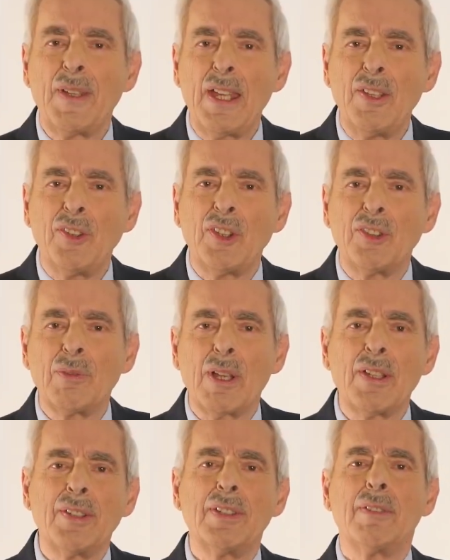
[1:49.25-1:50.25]
phase is
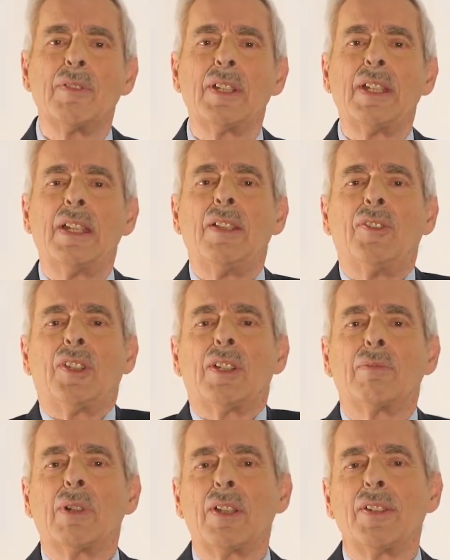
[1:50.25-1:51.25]
relatively easy
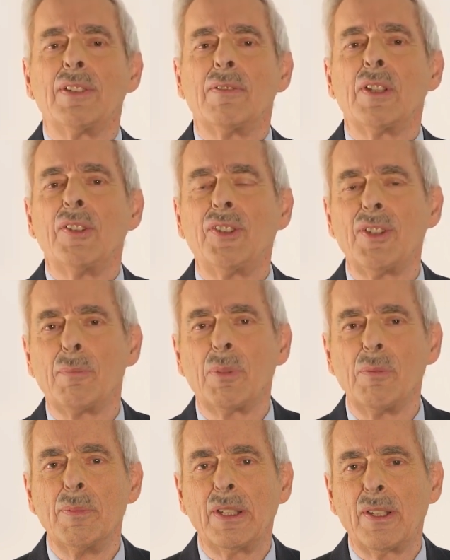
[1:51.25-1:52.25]
and relatively
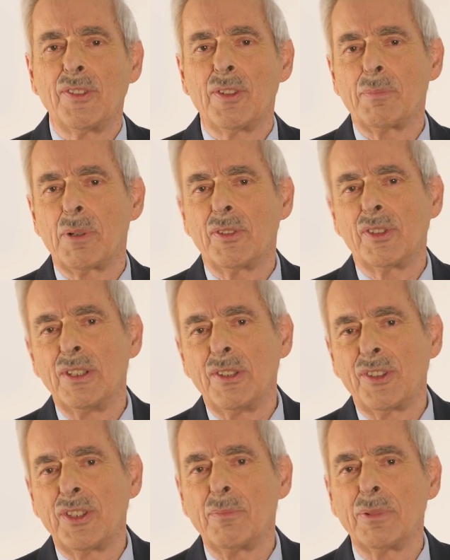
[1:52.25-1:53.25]
simple because a person
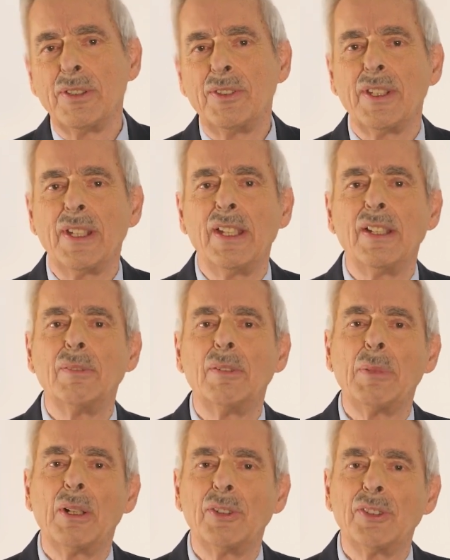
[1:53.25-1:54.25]
is simply taking
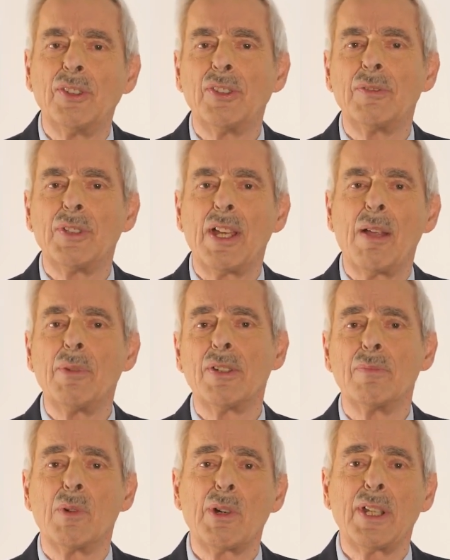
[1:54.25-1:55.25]
pouches of
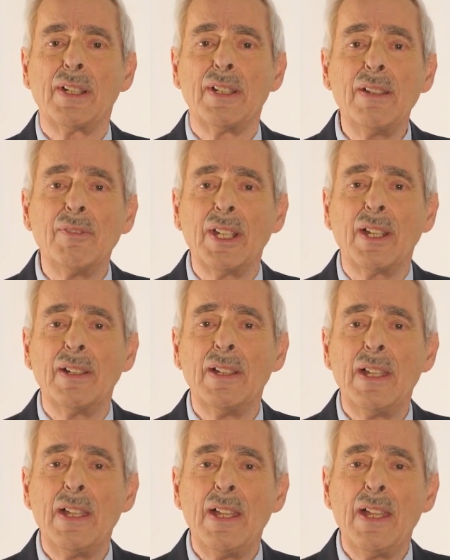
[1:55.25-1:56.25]
tablet morning and
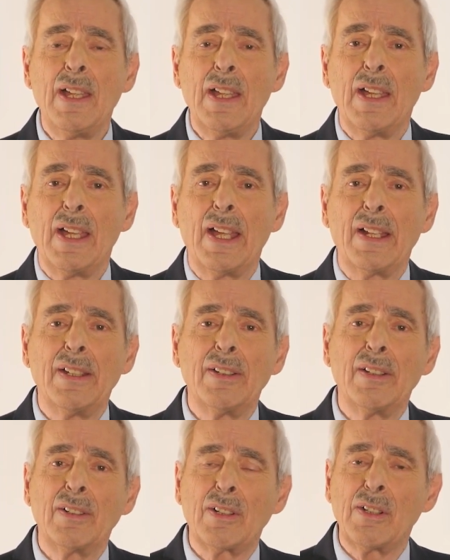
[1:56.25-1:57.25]
evening. And
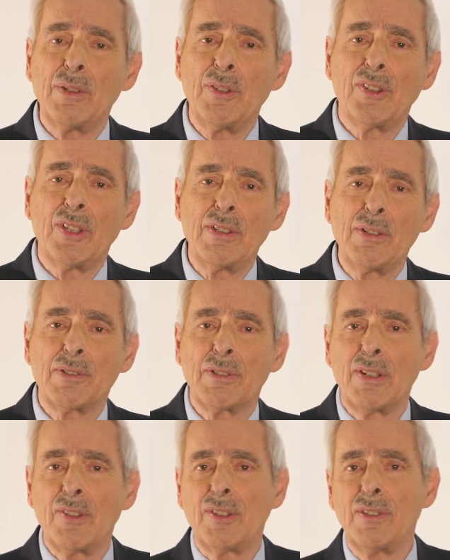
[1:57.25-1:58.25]
it includes the
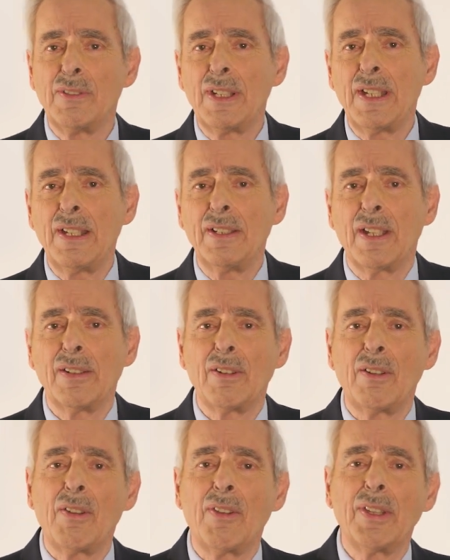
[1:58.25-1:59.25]
nutrients you need and
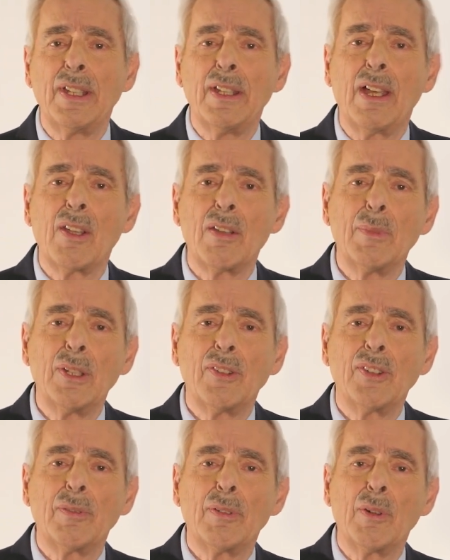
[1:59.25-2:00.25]
all the
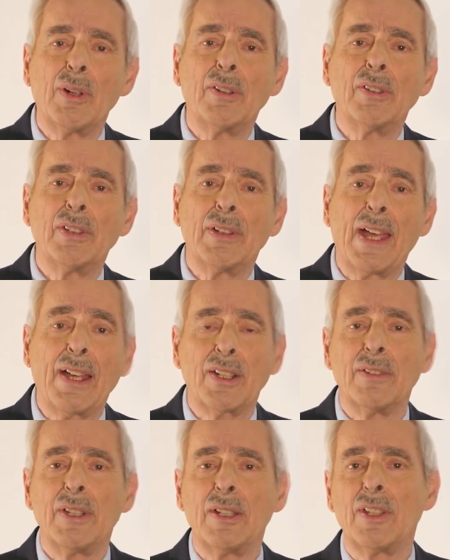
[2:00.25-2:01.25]
elements to
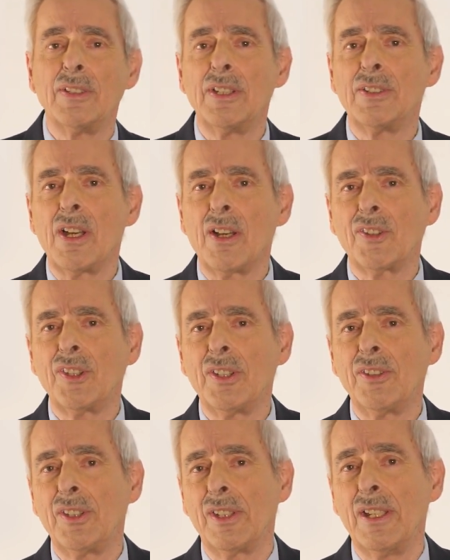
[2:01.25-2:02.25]
activate the
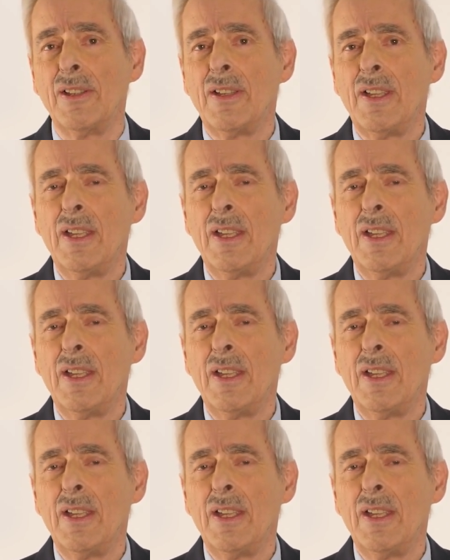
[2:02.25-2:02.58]
detoxicity.